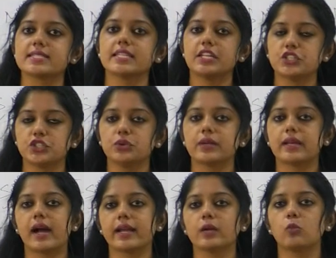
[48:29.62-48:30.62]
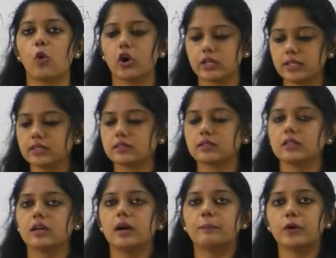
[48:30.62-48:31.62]
is an issue regarding water
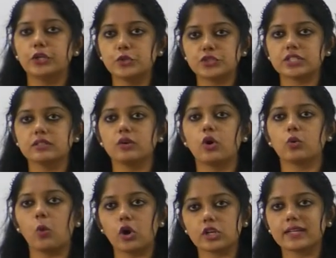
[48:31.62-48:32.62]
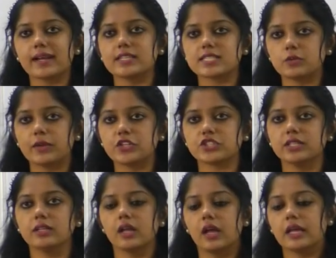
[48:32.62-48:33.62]
pollution or water conservation,